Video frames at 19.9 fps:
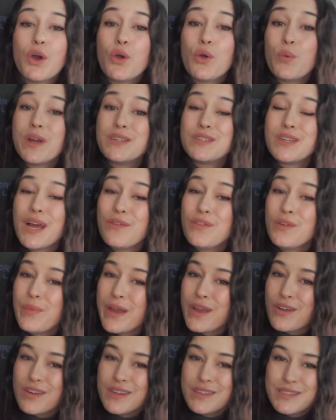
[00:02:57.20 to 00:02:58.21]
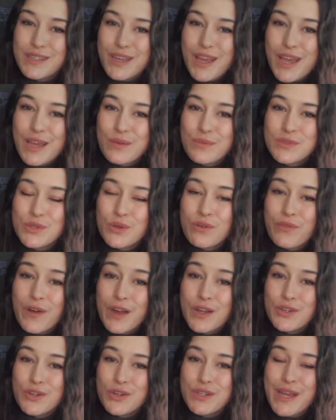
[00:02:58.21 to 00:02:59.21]
when diving back on into games, you'll
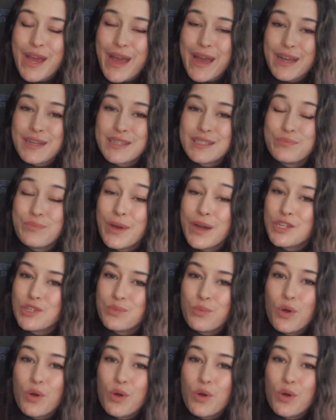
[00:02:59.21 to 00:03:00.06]
find your attacks much more